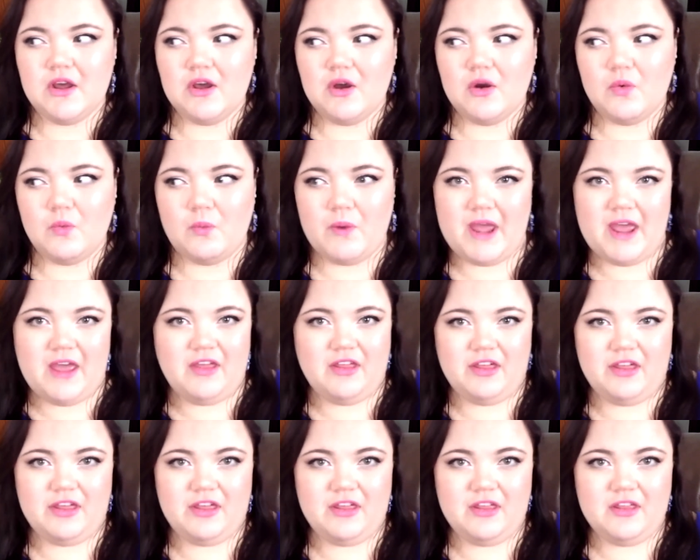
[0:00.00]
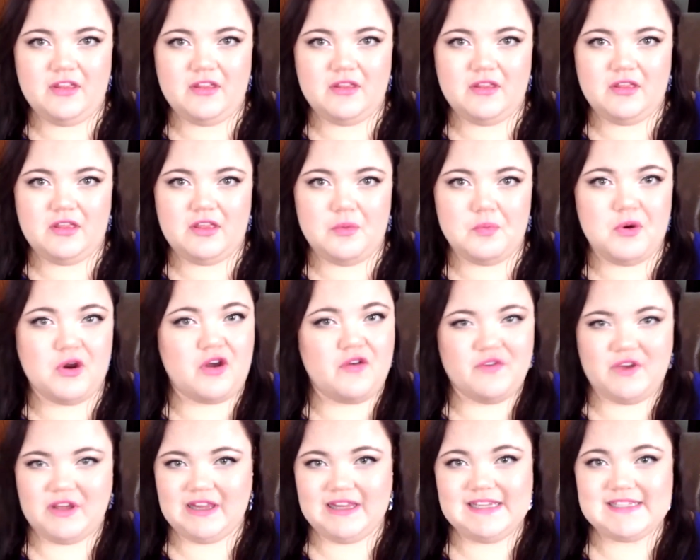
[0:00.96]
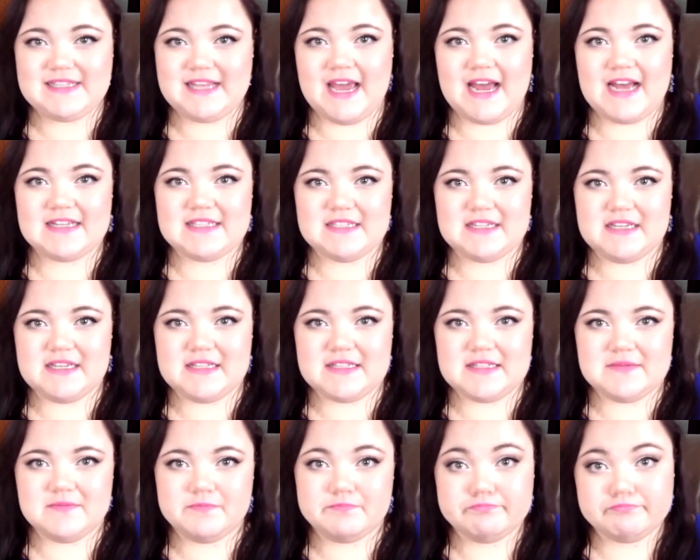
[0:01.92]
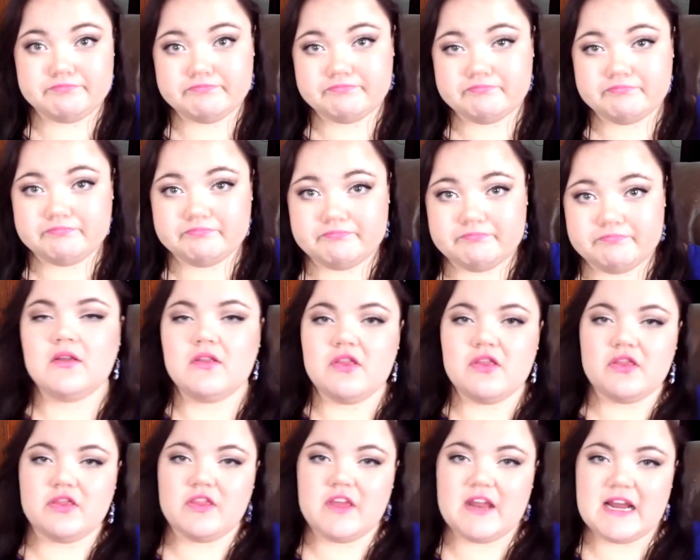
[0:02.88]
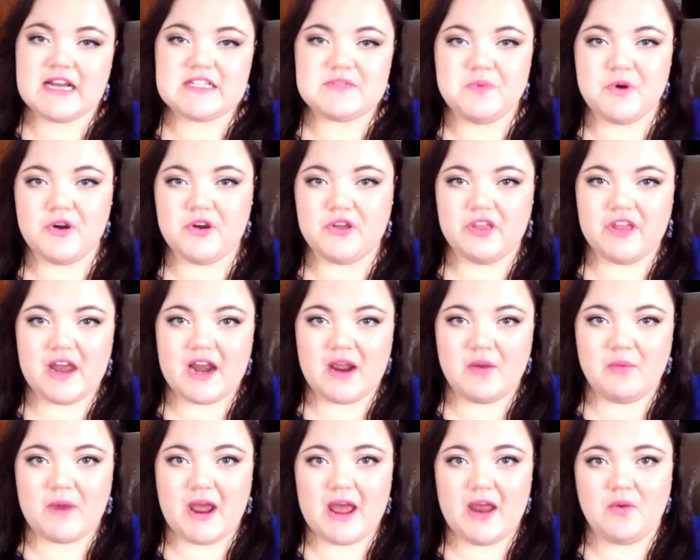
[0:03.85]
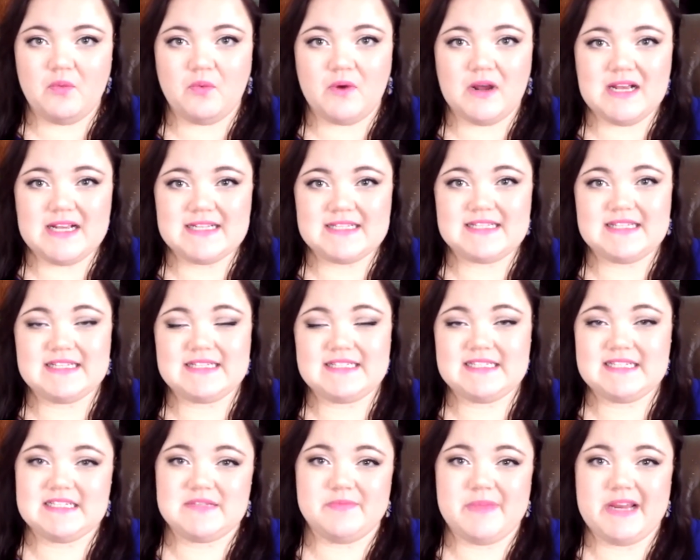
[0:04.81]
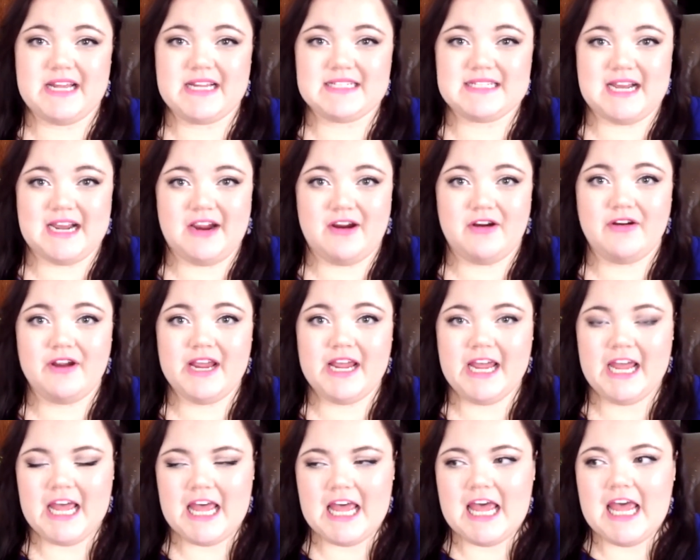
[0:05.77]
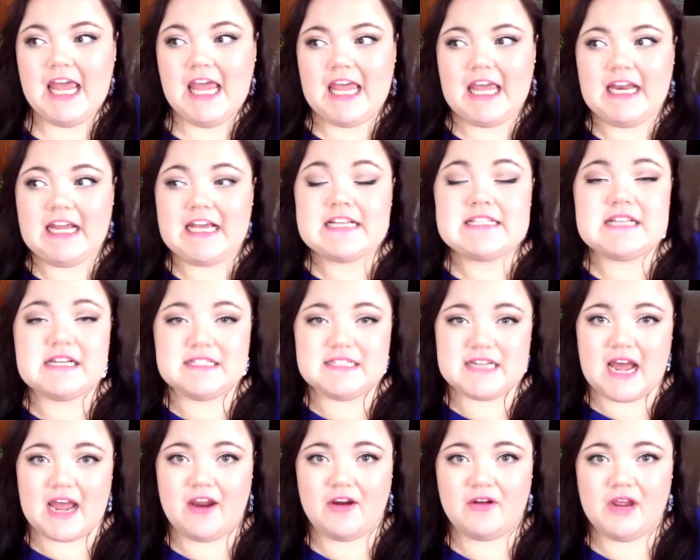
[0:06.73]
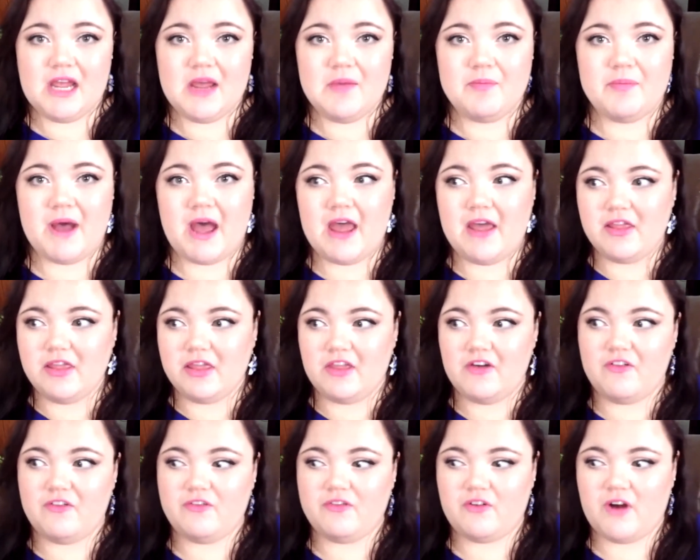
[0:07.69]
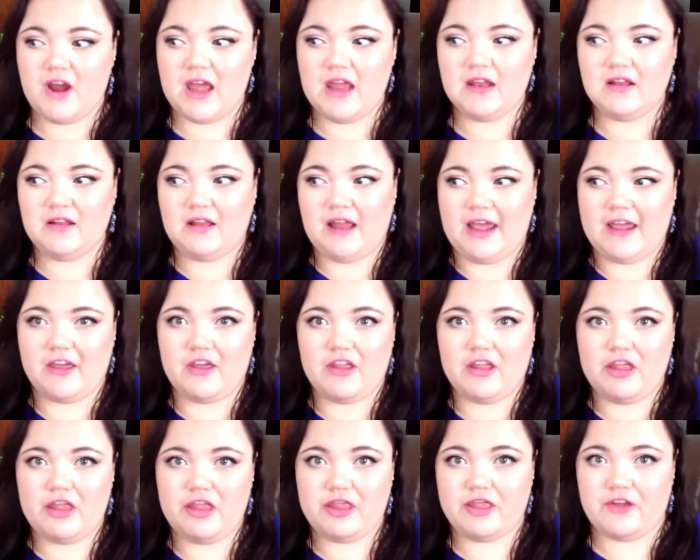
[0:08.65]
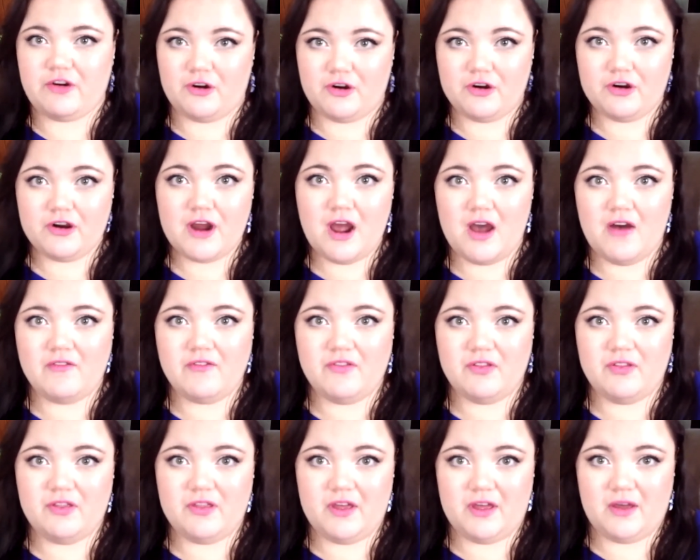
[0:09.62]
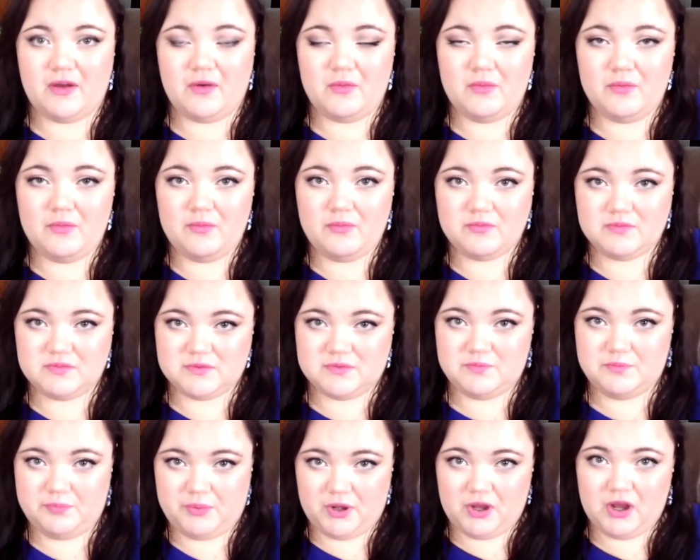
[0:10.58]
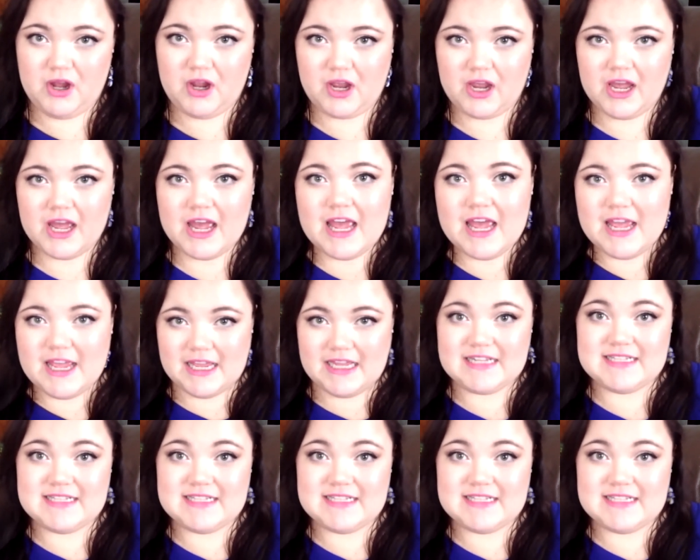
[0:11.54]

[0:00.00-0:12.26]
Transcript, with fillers: with the book of Ecclesiastes. The next book that I read was The Six Minute Diary. It is a diary, but the front, like, third of the book is